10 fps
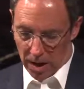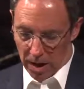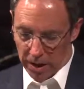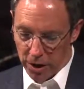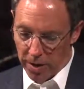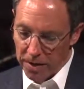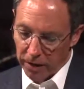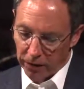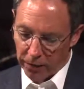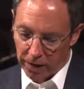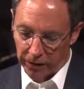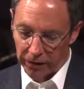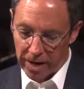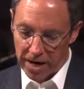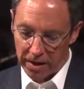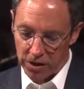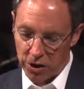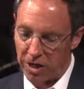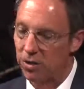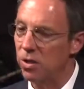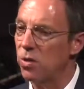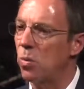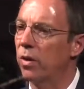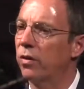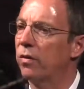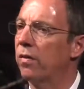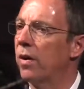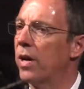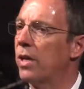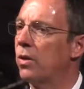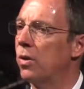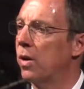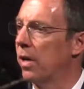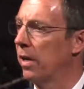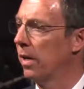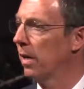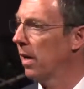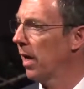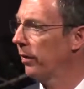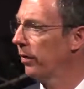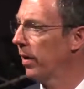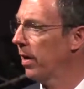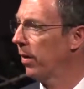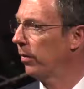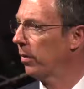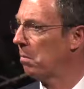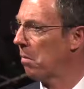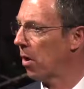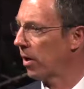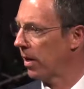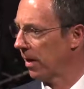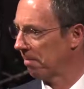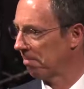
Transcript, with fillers: You know, I think it's fair to say that Jesus wasn't very good at sales and marketing.